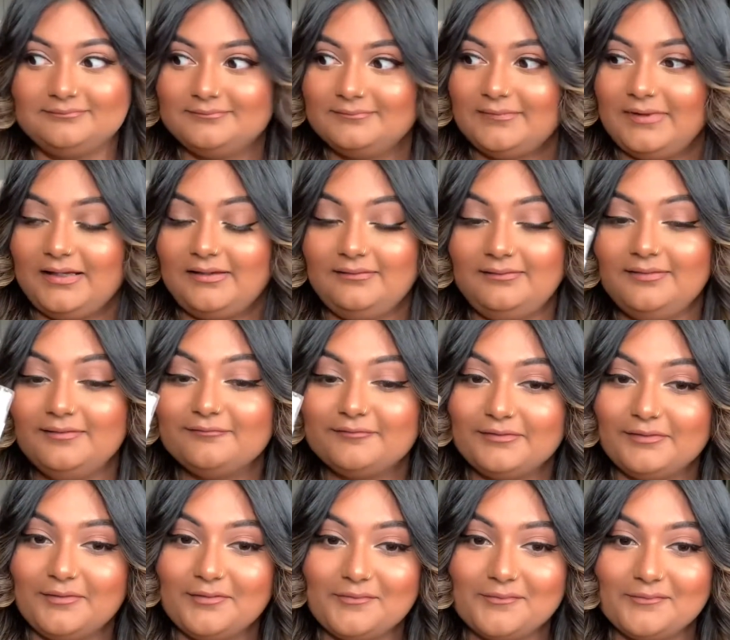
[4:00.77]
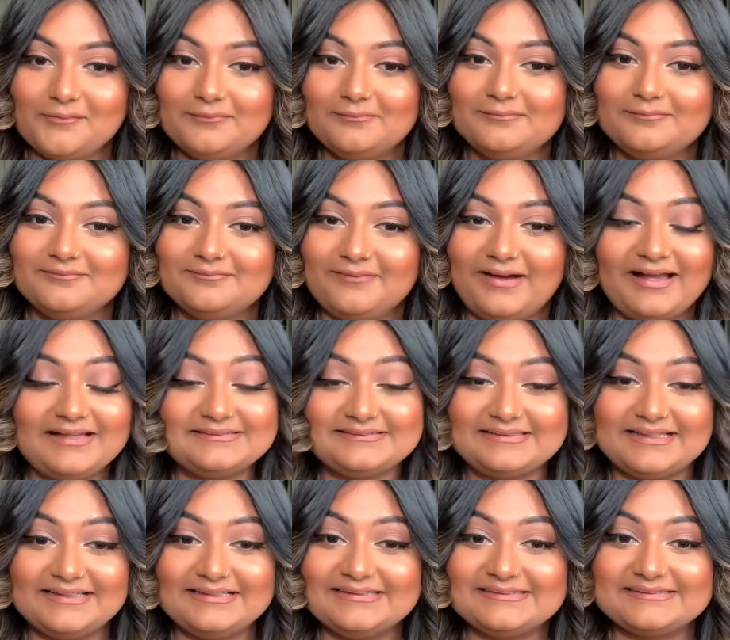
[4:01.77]
I don't even know why I say
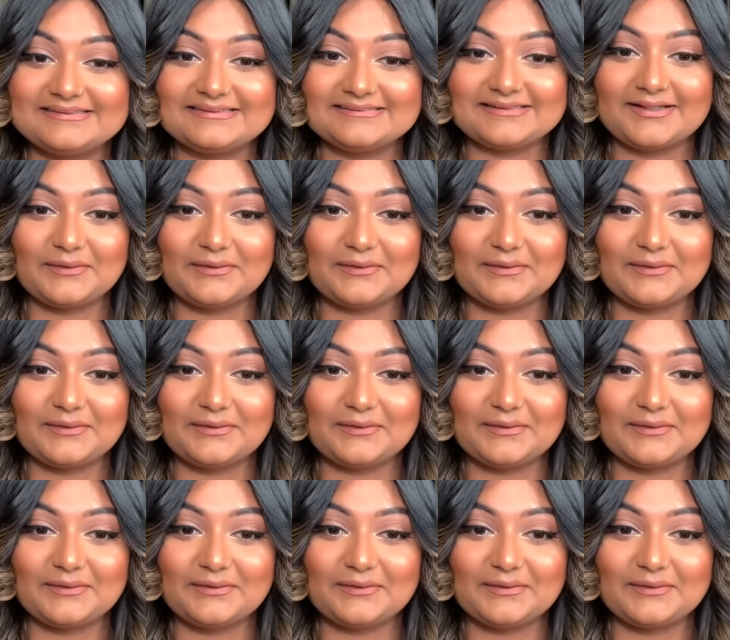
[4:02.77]
these things out